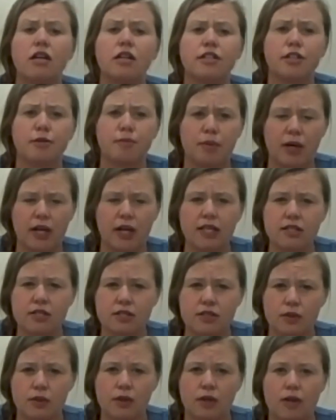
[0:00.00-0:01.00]
to
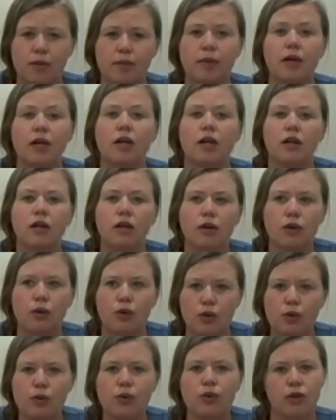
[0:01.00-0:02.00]
brainstorm
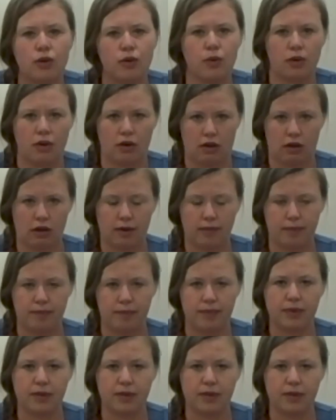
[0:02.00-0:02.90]
who you are.